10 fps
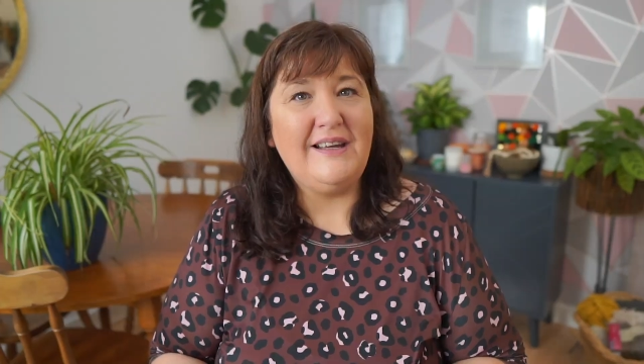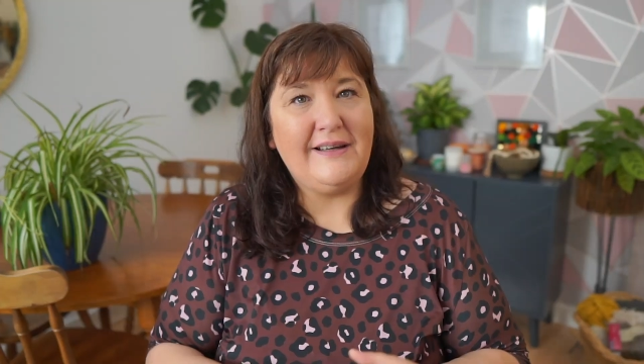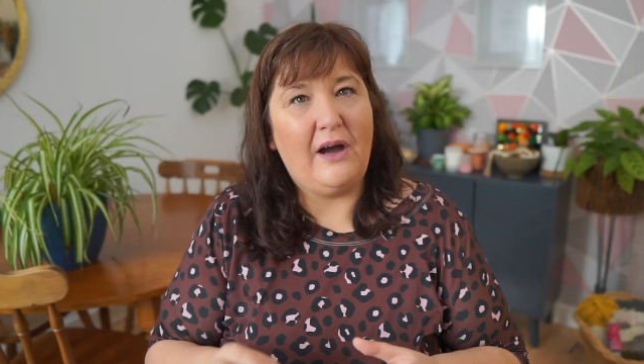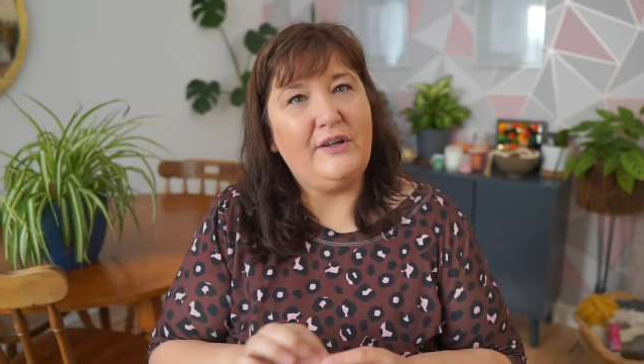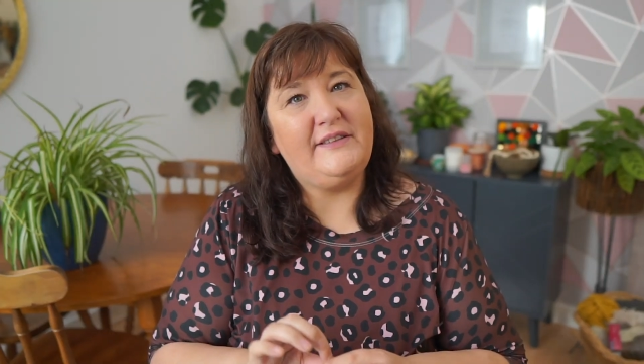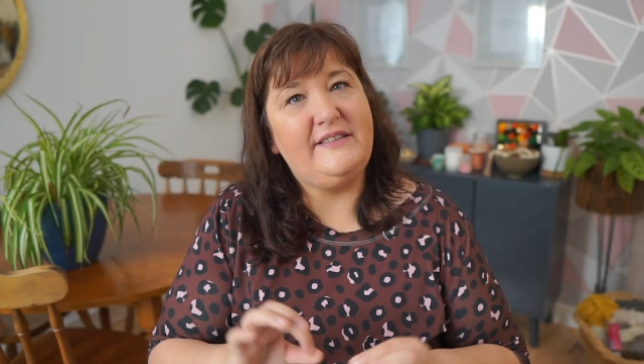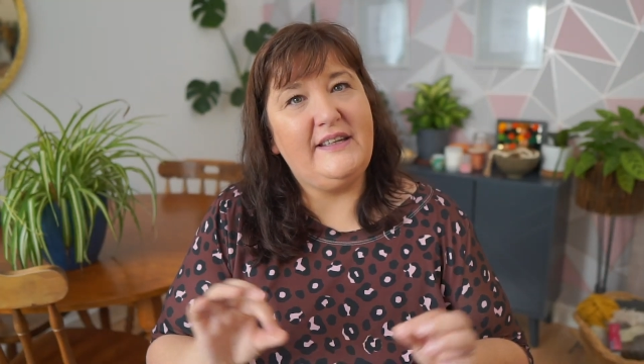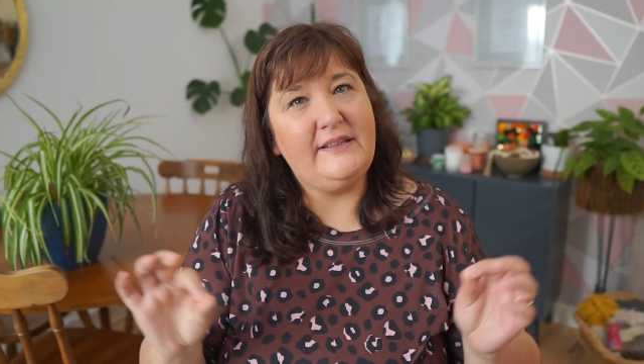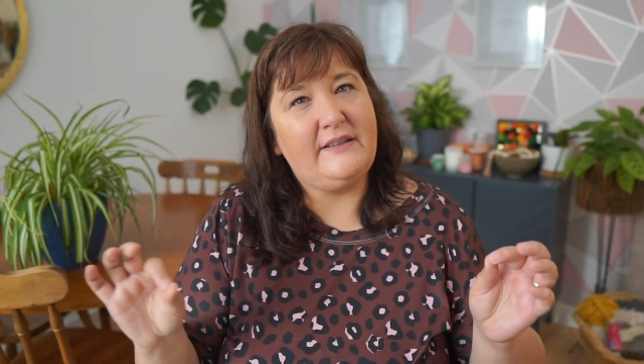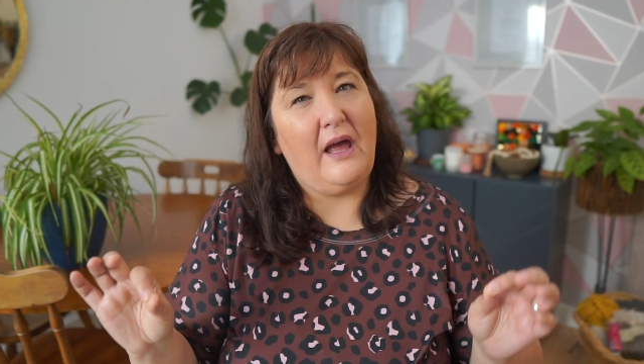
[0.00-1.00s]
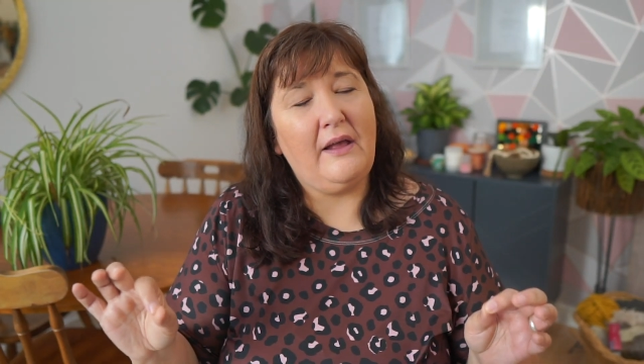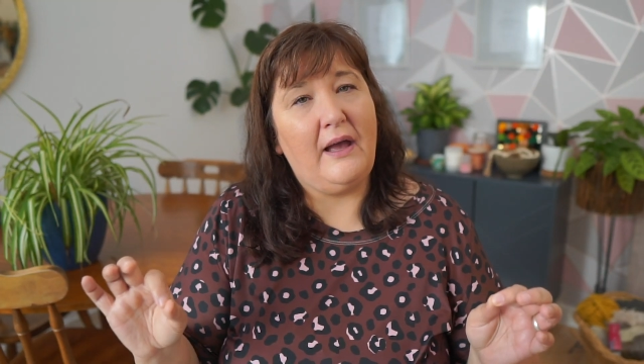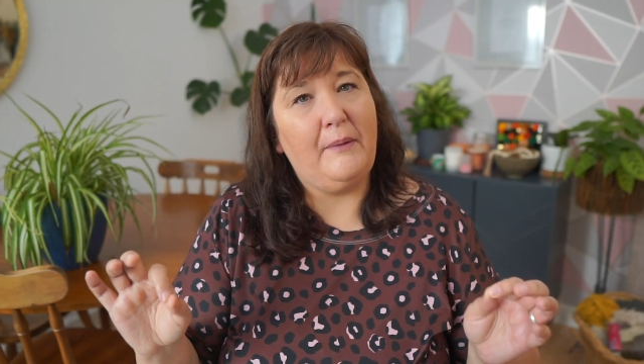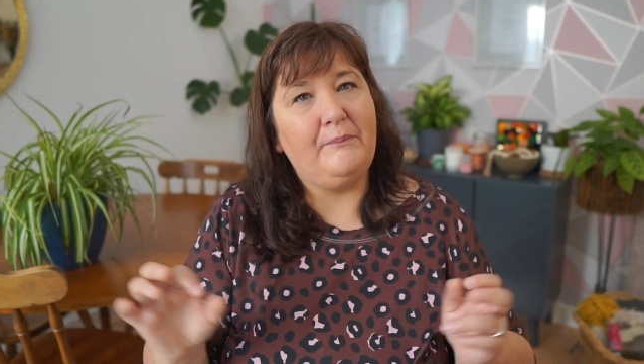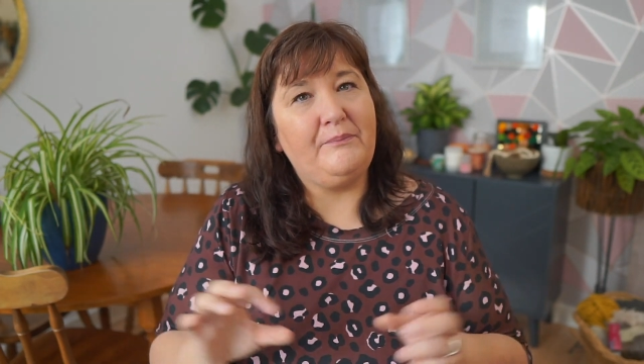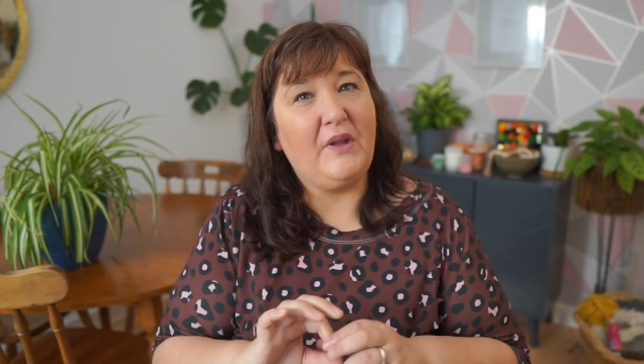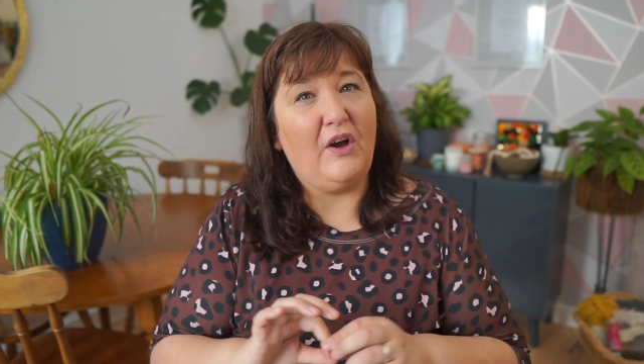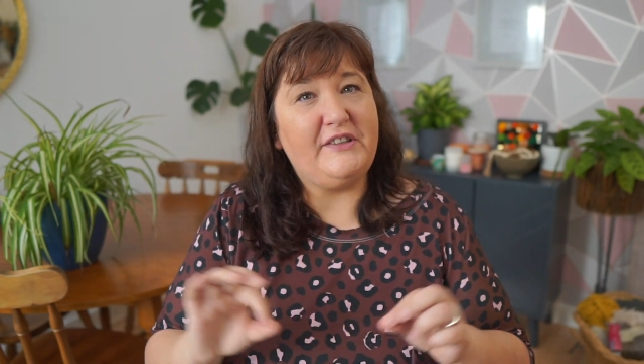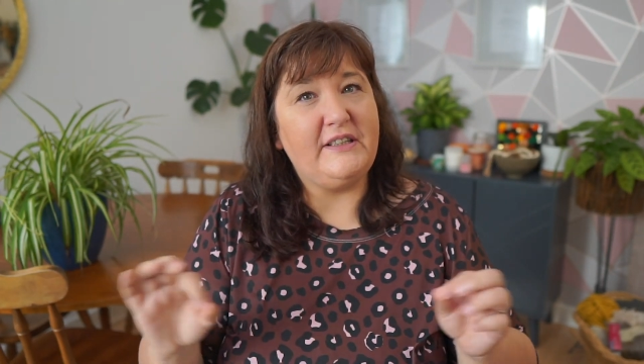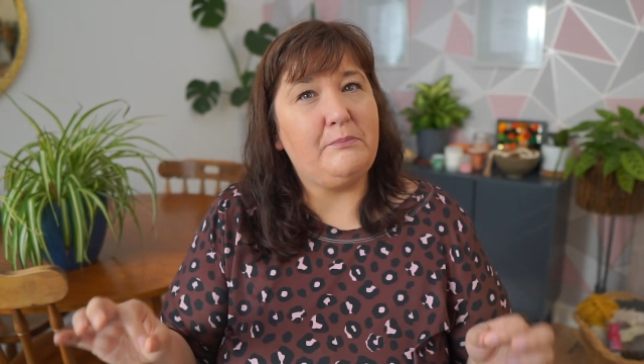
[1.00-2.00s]
Now I did
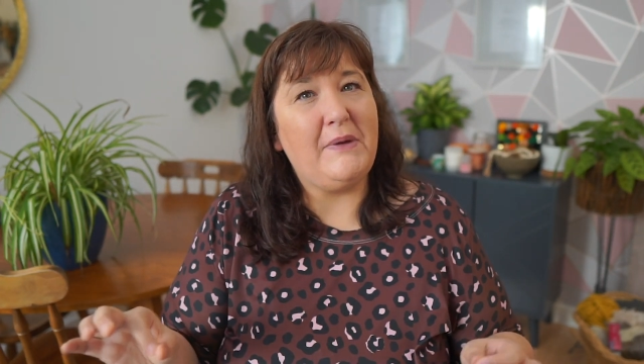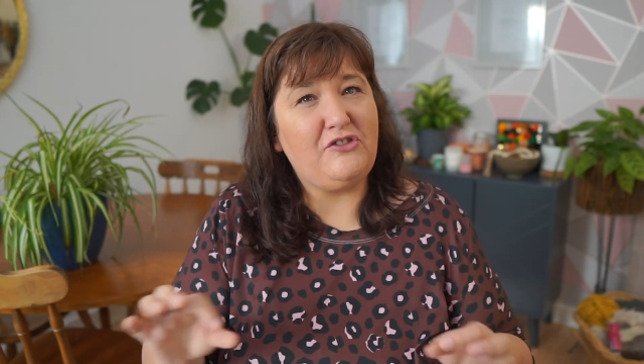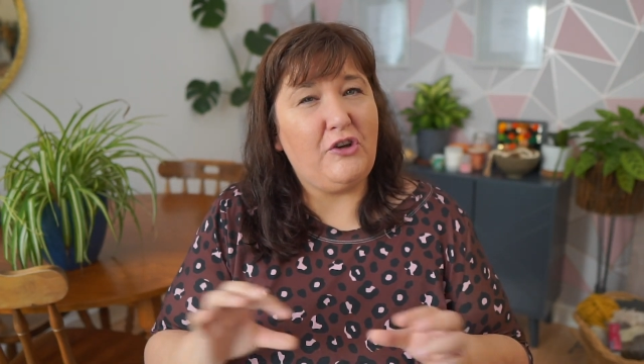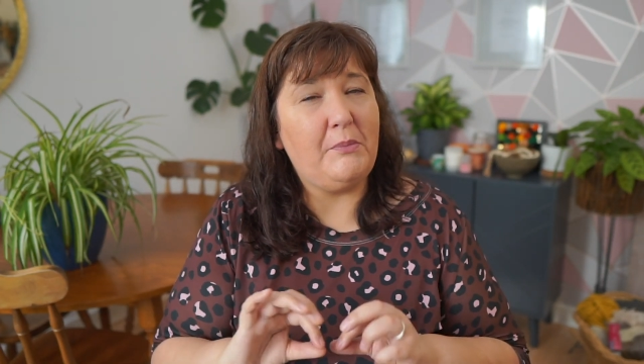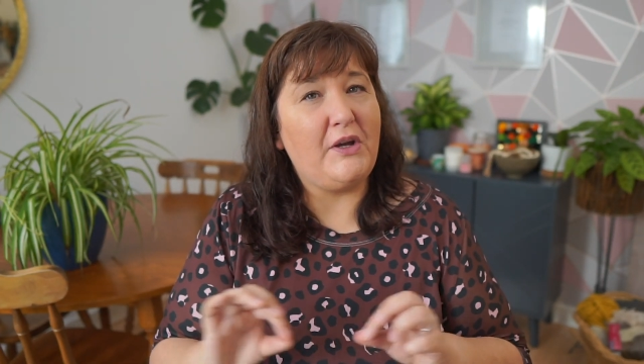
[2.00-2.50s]
measure my